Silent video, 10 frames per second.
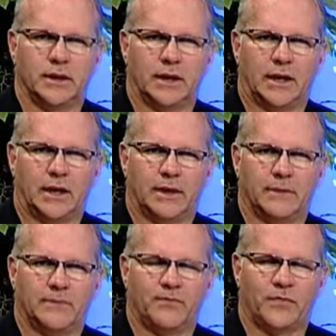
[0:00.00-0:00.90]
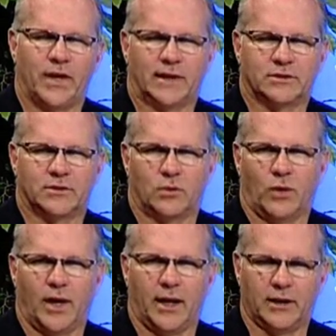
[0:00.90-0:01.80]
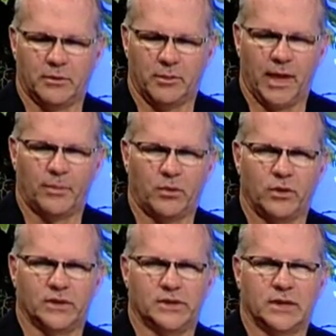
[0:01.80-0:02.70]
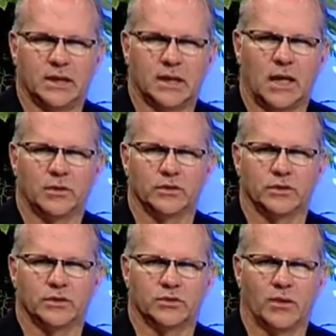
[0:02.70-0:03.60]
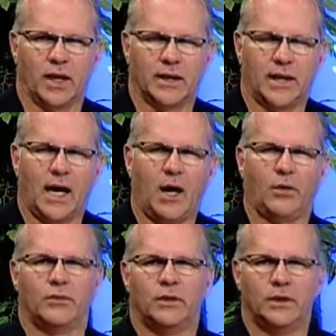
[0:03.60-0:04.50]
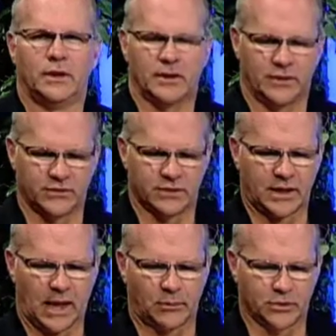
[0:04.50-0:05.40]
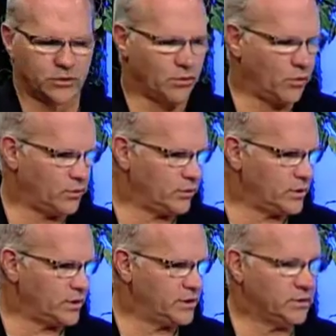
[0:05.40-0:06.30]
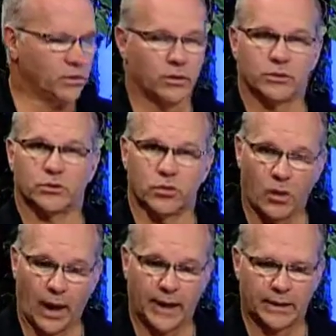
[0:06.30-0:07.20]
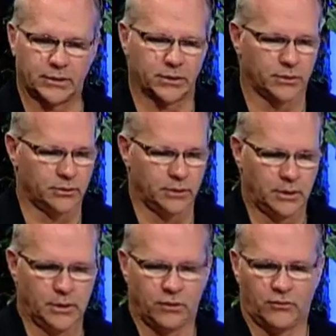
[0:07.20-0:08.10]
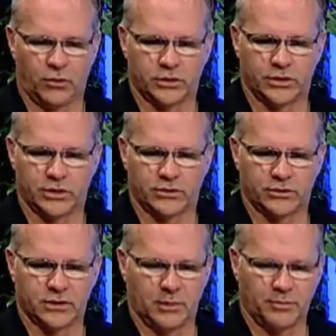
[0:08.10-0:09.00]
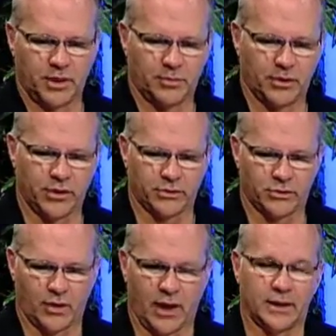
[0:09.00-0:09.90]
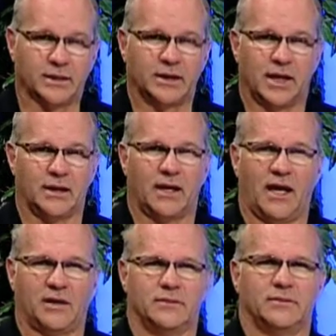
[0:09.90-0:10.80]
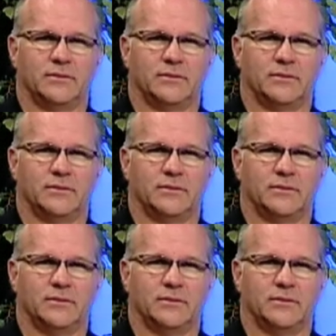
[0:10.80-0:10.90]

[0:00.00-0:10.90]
And that's the way the Maplewood City Council is right now. They've established their own religion, or are trying to. Fortunately, there's some people that are trying to take that